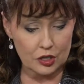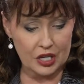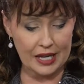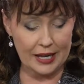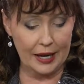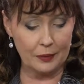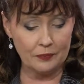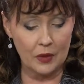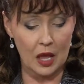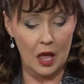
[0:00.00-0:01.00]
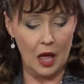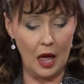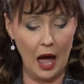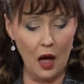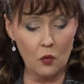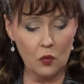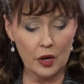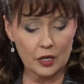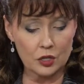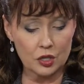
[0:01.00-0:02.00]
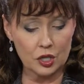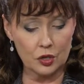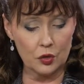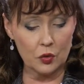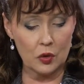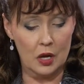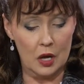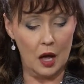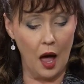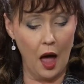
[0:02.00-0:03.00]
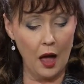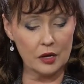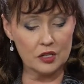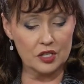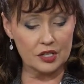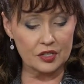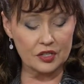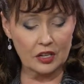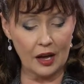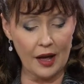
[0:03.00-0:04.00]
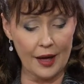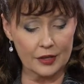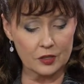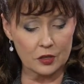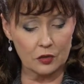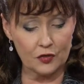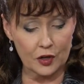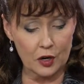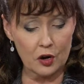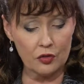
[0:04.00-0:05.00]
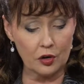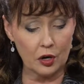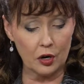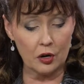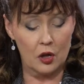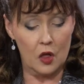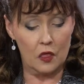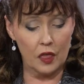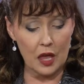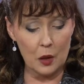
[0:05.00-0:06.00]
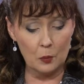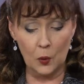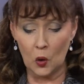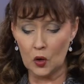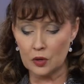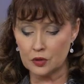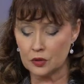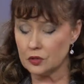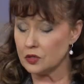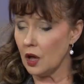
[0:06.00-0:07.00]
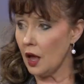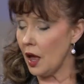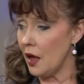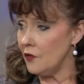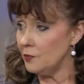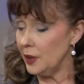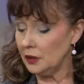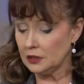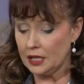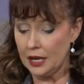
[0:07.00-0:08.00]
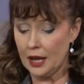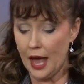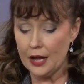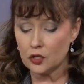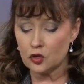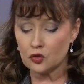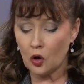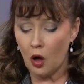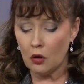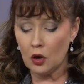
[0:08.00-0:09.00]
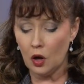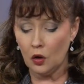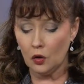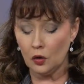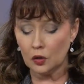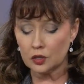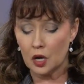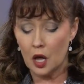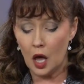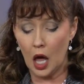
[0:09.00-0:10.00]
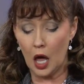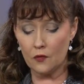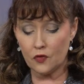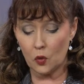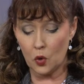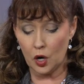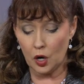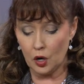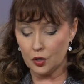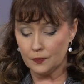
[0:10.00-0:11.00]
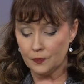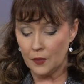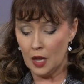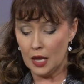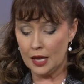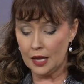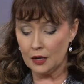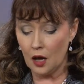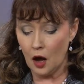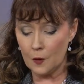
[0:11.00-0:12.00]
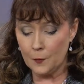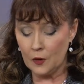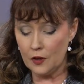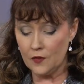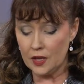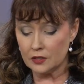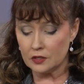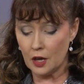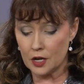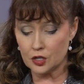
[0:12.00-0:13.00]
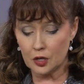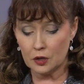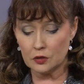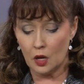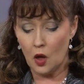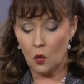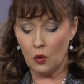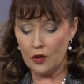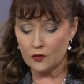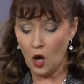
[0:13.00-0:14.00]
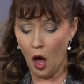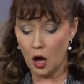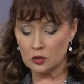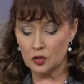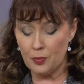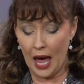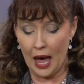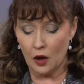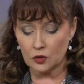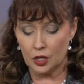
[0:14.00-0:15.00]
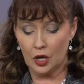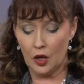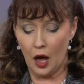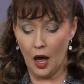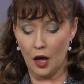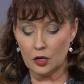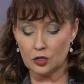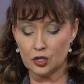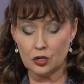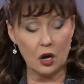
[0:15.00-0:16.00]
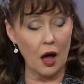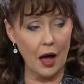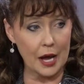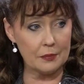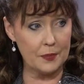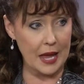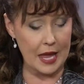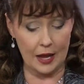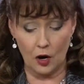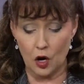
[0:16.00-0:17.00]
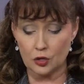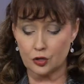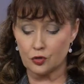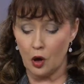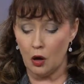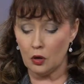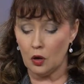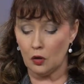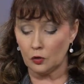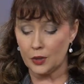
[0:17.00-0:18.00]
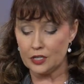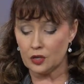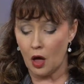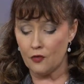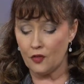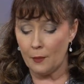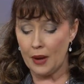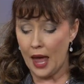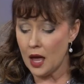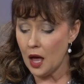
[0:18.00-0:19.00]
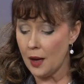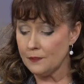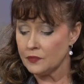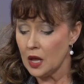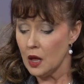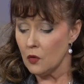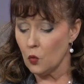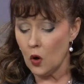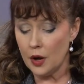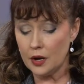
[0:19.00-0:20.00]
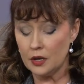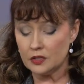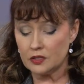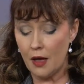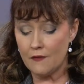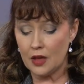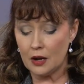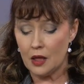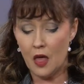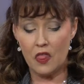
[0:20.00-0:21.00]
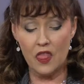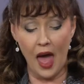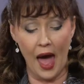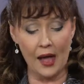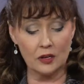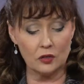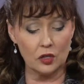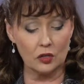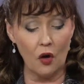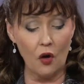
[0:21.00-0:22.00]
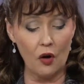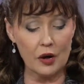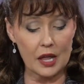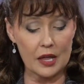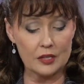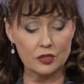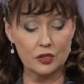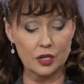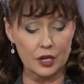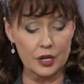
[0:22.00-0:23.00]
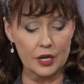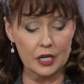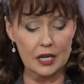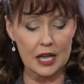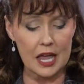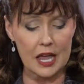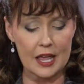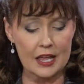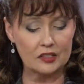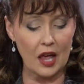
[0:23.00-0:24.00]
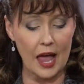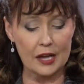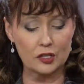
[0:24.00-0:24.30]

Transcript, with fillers: 10, I want to uh, discuss further the importance of building a stronghold of the Word. In our previous sessions, we've talked about uh, God being our stronghold. We saw from Nahum 1 7 that the Lord is good. He is a